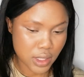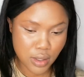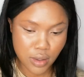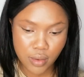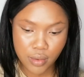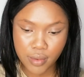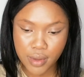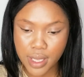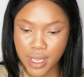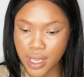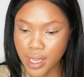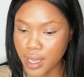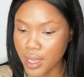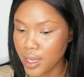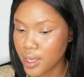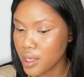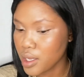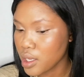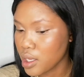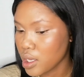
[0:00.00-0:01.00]

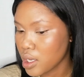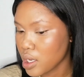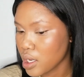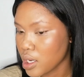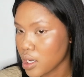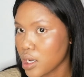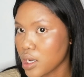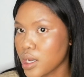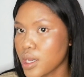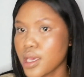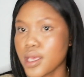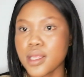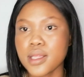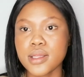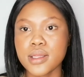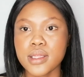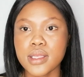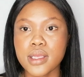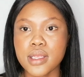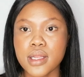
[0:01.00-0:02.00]
Okay,
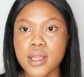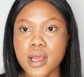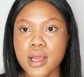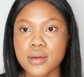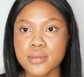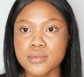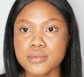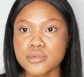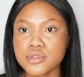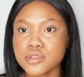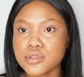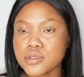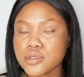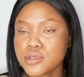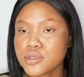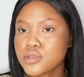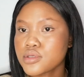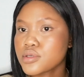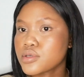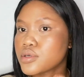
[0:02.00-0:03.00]
and then I'm
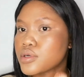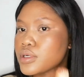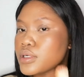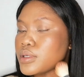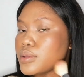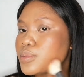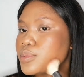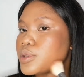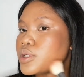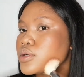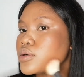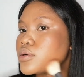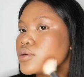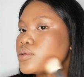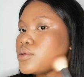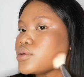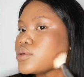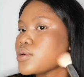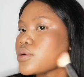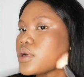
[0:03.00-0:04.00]
just gonna be
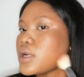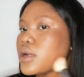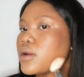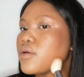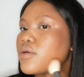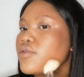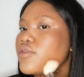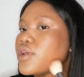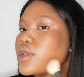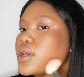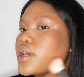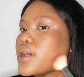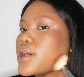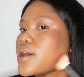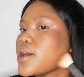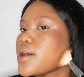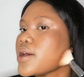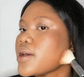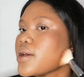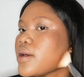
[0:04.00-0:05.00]
contouring
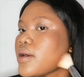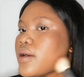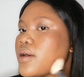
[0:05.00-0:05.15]
here.